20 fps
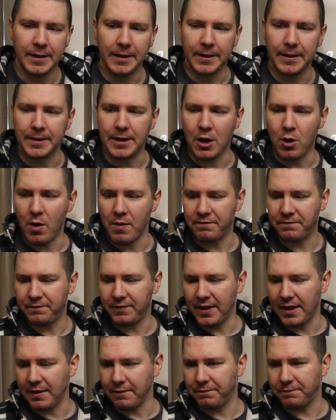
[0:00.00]
You know, if
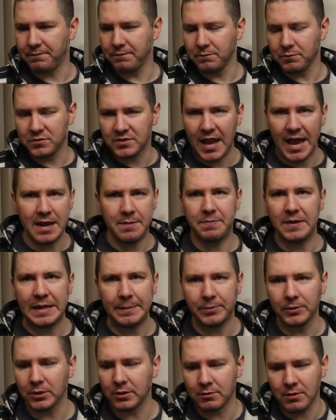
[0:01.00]
if 10
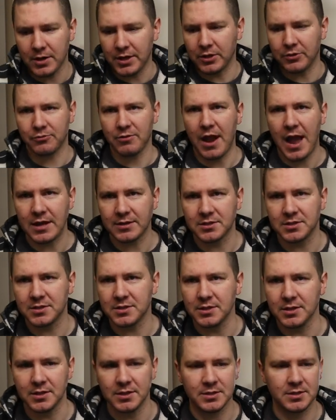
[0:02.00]
people are running
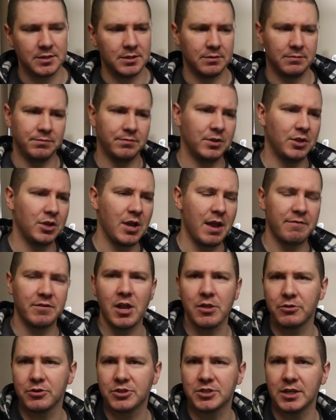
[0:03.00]
Traxxas and you have
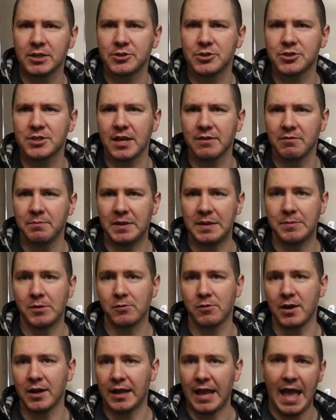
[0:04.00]
another 6 or 7
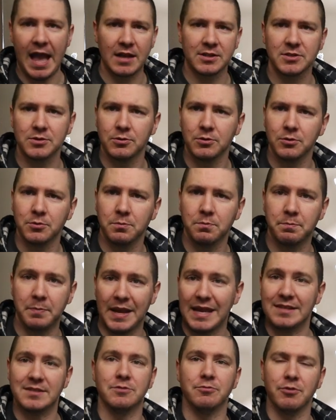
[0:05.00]
people running Axial
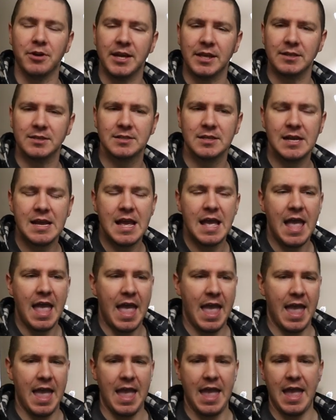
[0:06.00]
based rigs
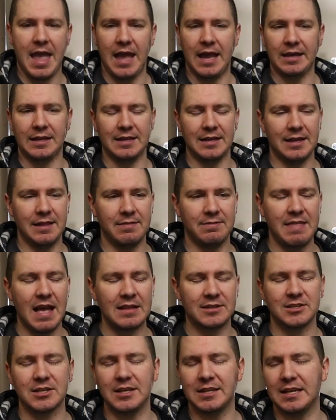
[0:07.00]
and
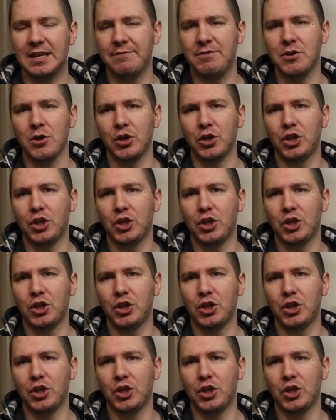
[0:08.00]
that's going to give you a